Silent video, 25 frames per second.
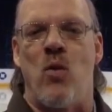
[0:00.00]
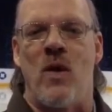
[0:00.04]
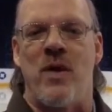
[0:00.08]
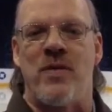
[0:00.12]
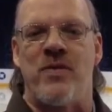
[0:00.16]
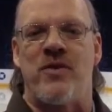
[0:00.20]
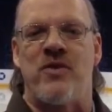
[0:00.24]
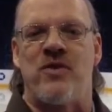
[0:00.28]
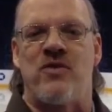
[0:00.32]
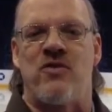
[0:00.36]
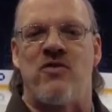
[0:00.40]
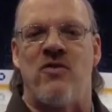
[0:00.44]

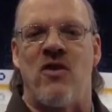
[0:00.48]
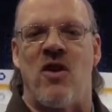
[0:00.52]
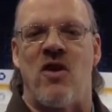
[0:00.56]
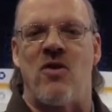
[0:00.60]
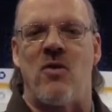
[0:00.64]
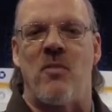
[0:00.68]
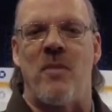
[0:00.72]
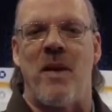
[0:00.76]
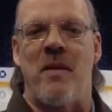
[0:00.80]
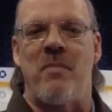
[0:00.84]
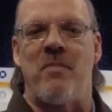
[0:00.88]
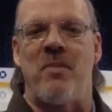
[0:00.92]
with the
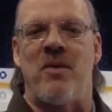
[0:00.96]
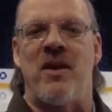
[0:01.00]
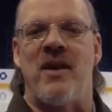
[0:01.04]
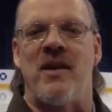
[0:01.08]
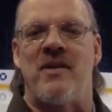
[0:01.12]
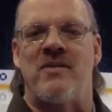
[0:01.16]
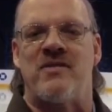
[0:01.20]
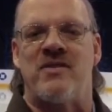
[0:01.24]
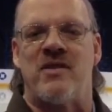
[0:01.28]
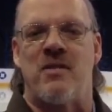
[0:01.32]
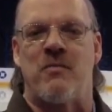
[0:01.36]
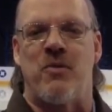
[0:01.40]
Toronto Maple
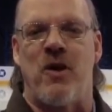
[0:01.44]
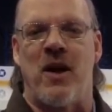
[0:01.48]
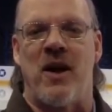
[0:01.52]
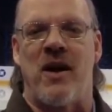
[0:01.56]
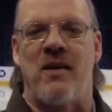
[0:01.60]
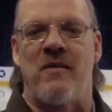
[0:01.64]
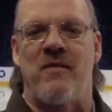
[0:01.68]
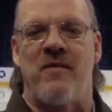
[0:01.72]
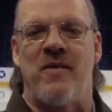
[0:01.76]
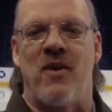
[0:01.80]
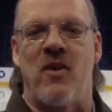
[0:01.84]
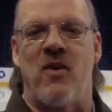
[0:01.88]
Leafs to
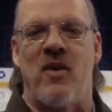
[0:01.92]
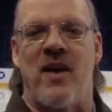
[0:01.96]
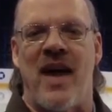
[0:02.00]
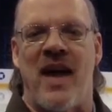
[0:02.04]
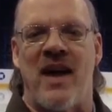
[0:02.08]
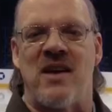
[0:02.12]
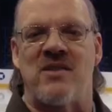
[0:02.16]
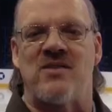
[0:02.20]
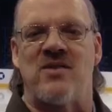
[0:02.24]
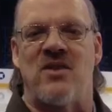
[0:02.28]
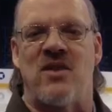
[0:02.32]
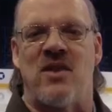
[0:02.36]
bring in Phil
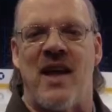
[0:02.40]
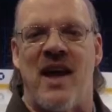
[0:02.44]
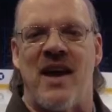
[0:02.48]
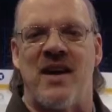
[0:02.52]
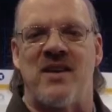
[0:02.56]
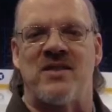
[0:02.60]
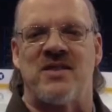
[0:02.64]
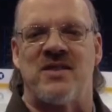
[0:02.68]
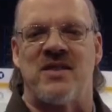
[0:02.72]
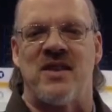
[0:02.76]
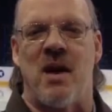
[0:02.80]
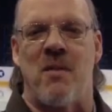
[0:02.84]
Kessel
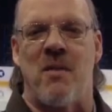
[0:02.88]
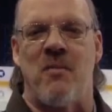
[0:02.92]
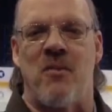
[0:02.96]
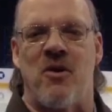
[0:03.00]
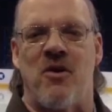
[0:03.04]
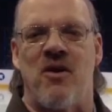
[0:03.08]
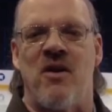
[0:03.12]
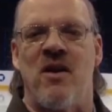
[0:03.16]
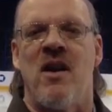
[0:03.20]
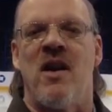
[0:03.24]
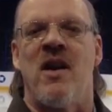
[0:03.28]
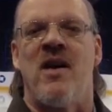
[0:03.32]
last
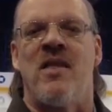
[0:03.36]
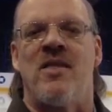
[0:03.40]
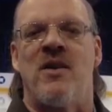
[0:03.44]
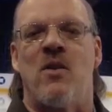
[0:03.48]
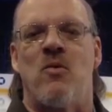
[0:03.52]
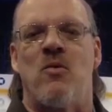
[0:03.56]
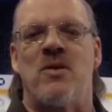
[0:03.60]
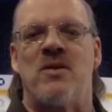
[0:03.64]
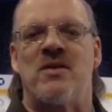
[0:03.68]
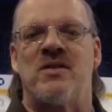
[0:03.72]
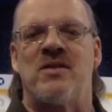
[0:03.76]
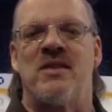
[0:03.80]
summer, there
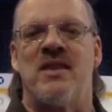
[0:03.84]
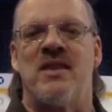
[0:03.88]
was